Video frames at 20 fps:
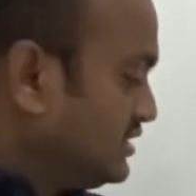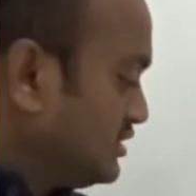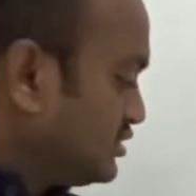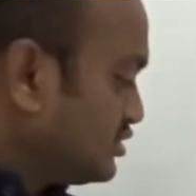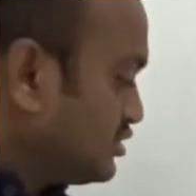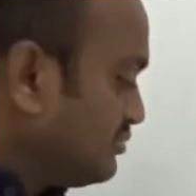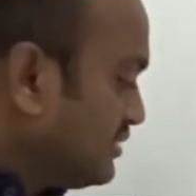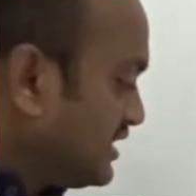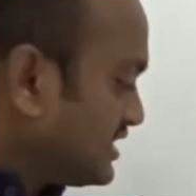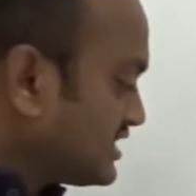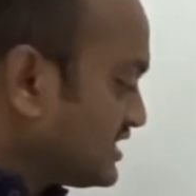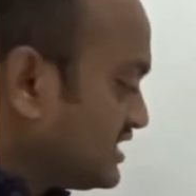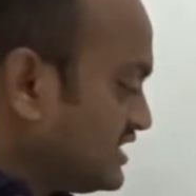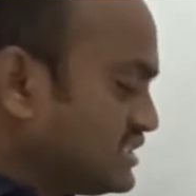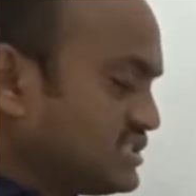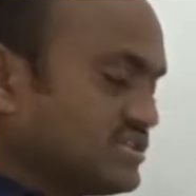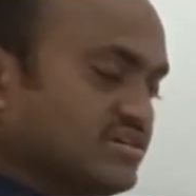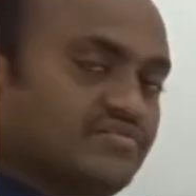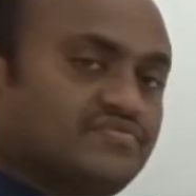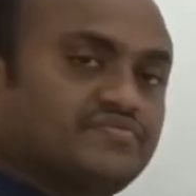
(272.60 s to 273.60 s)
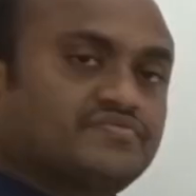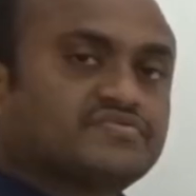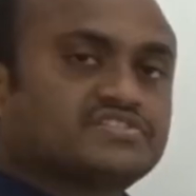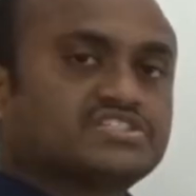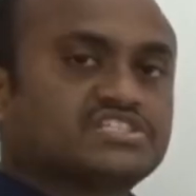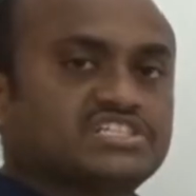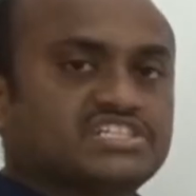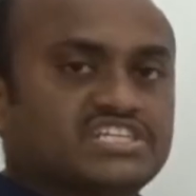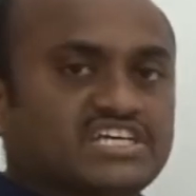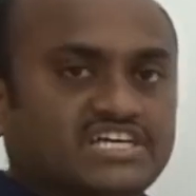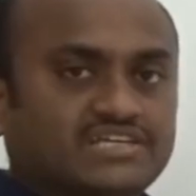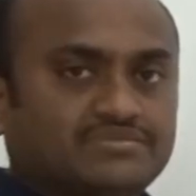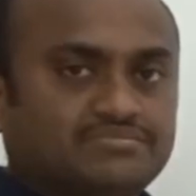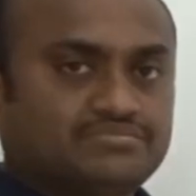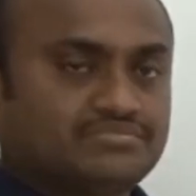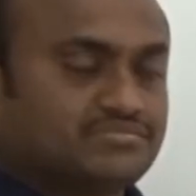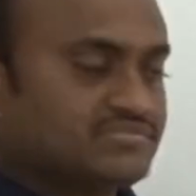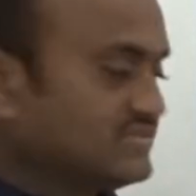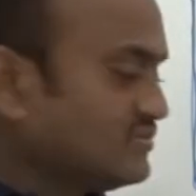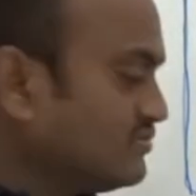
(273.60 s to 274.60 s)
So bus is of three
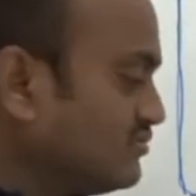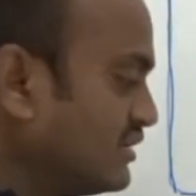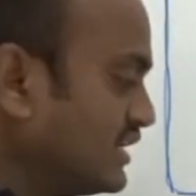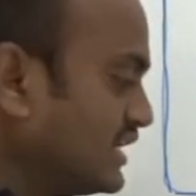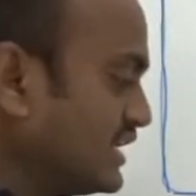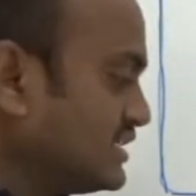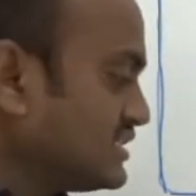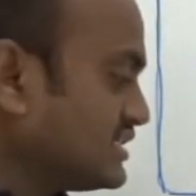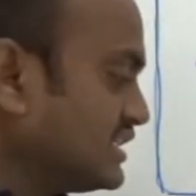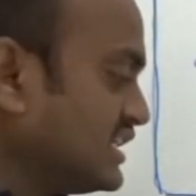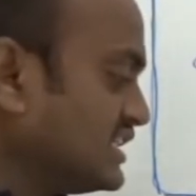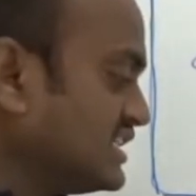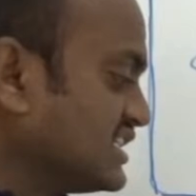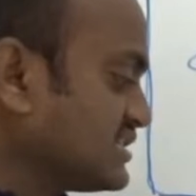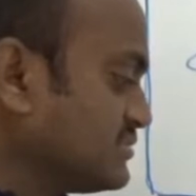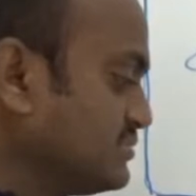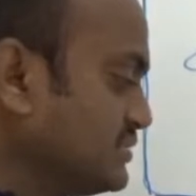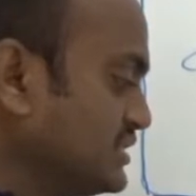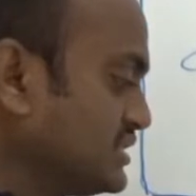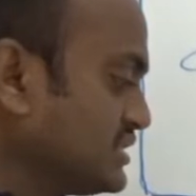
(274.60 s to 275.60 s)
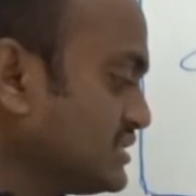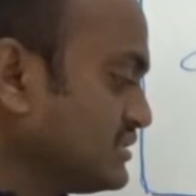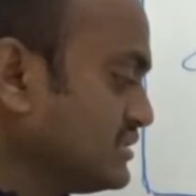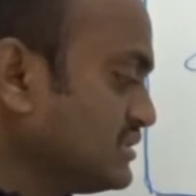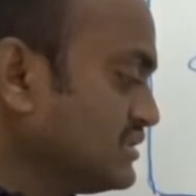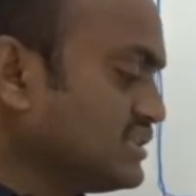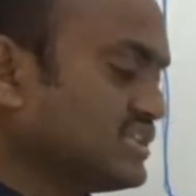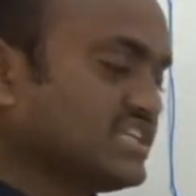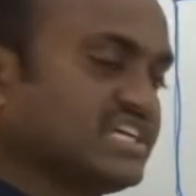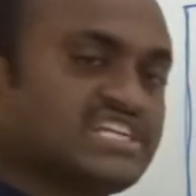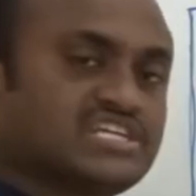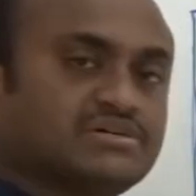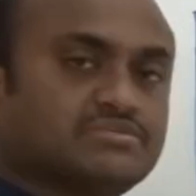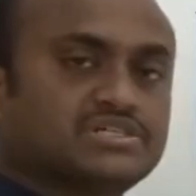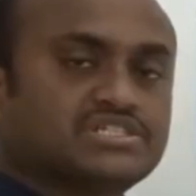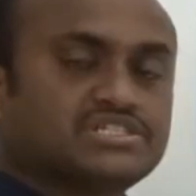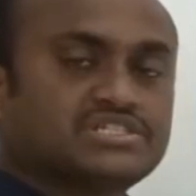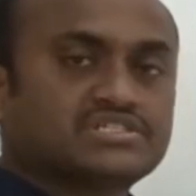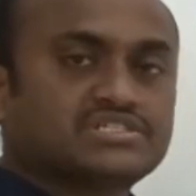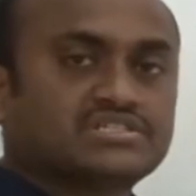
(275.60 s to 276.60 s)
types. One is address bus, data
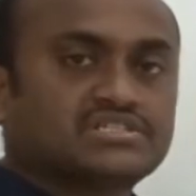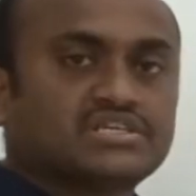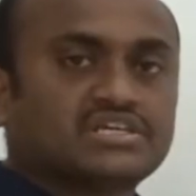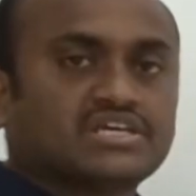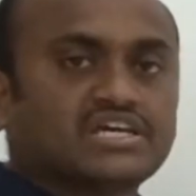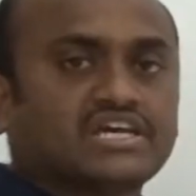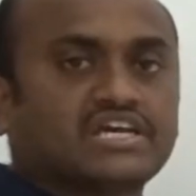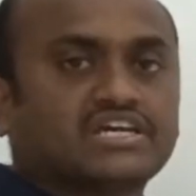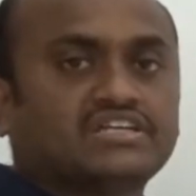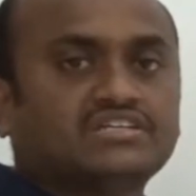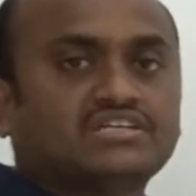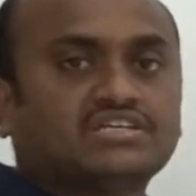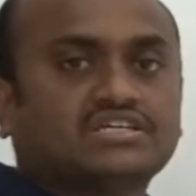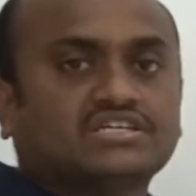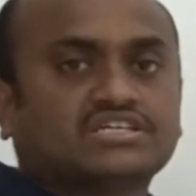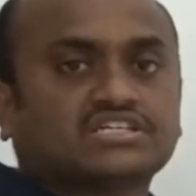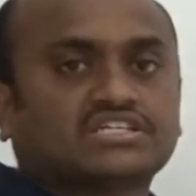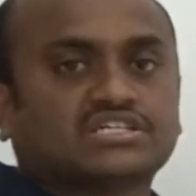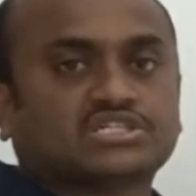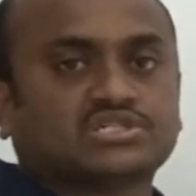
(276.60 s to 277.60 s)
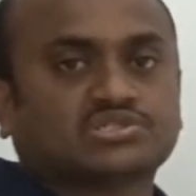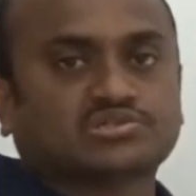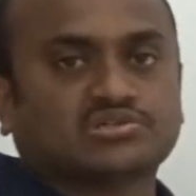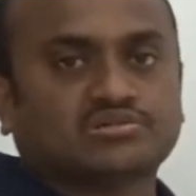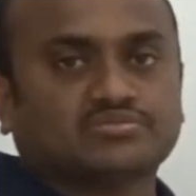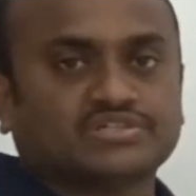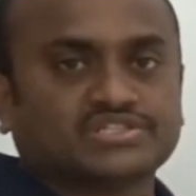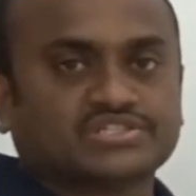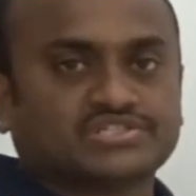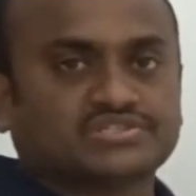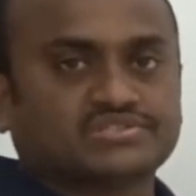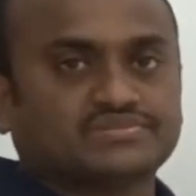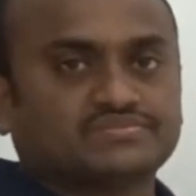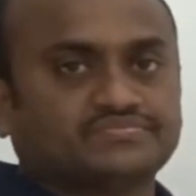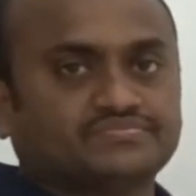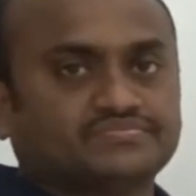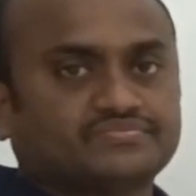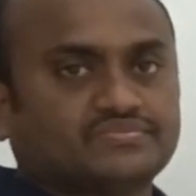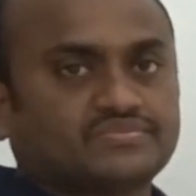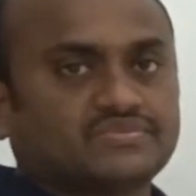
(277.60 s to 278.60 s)
bus, and control bus.